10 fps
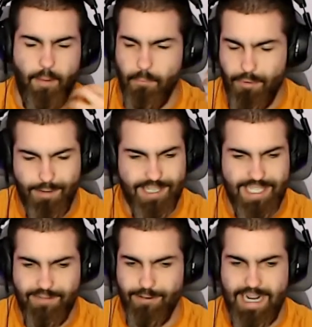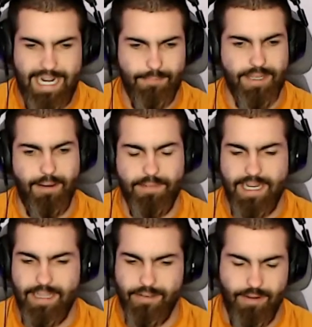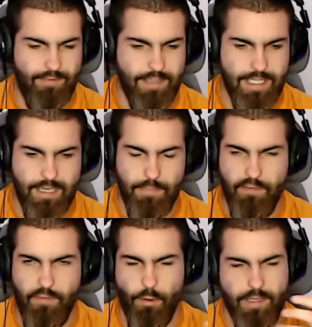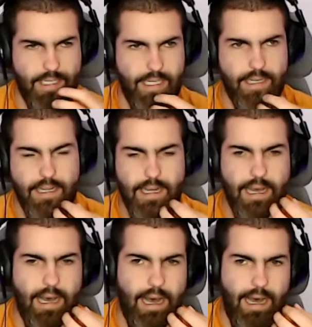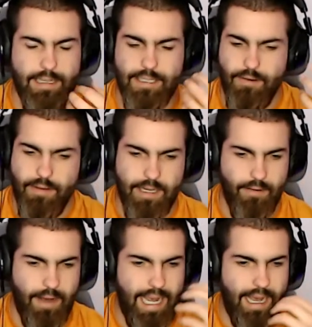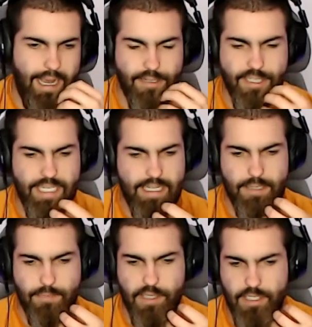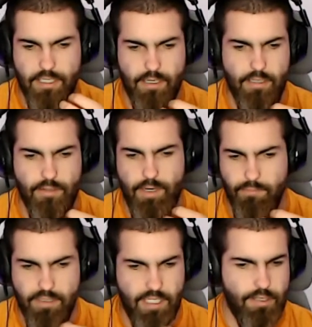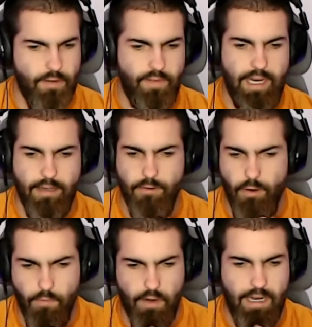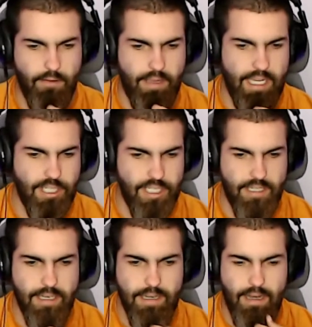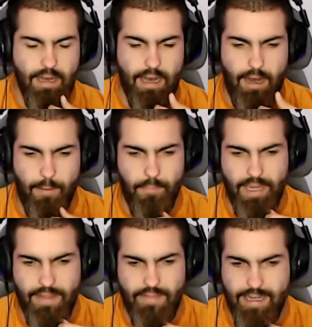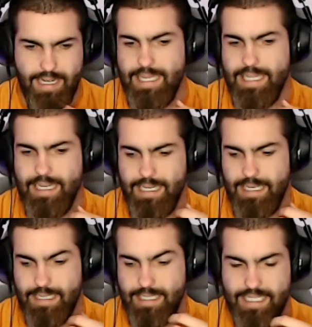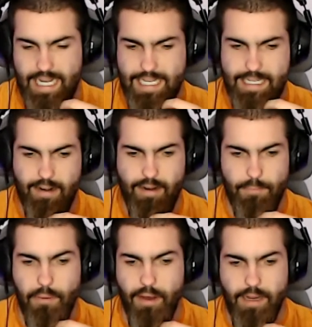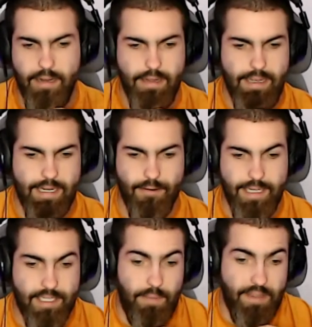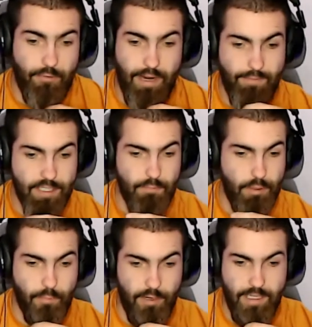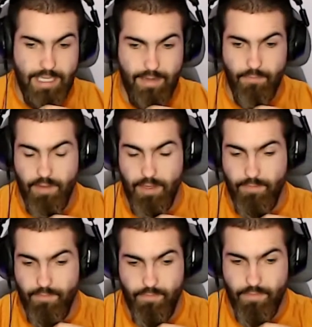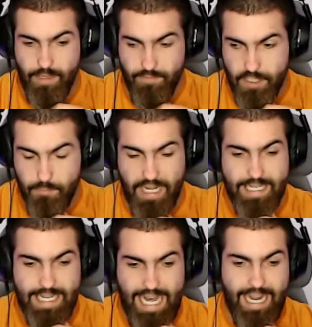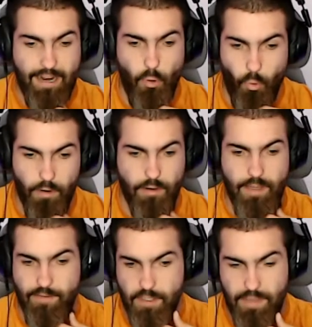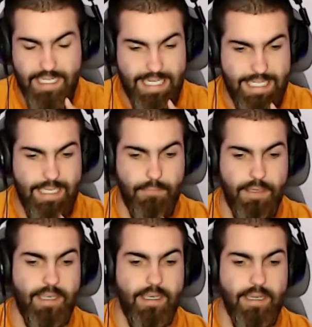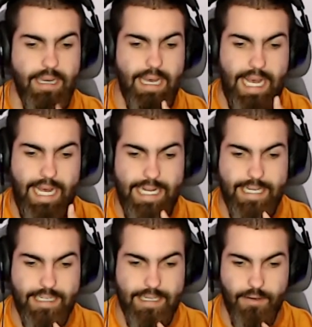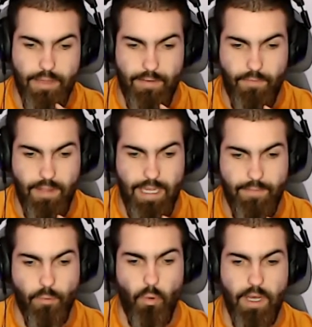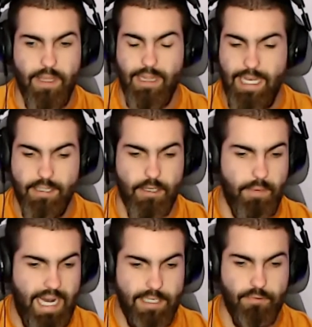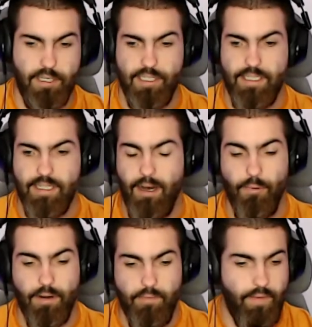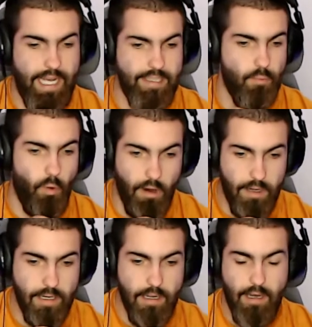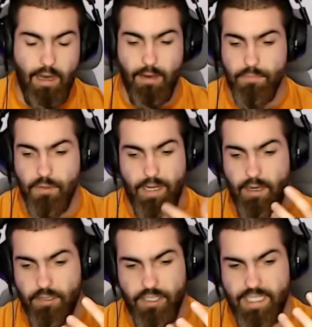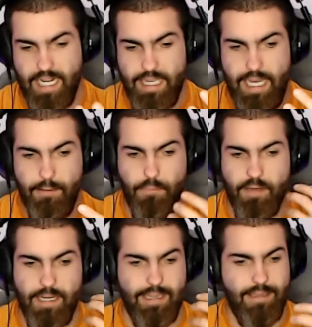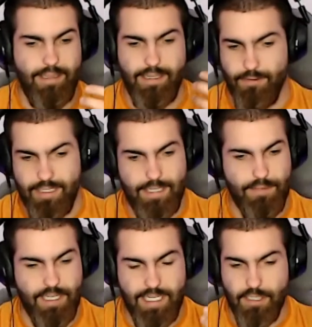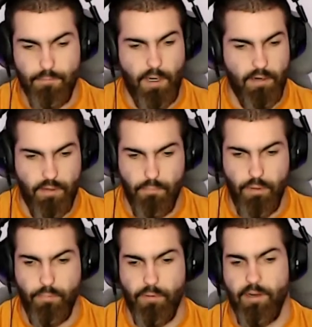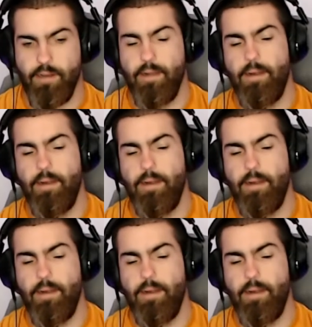Pretty much everyone had him top 10. The Ravens get him at 14. I understand some of the concerns around positional value, over allocation in the secondary, but it's been the Ravens' blueprint. They've spent at corner, they've spent at DB, and they've lived with a lesser pass rush. It's not what fans want, so I understand that, but it seems like it's a part of their blueprint.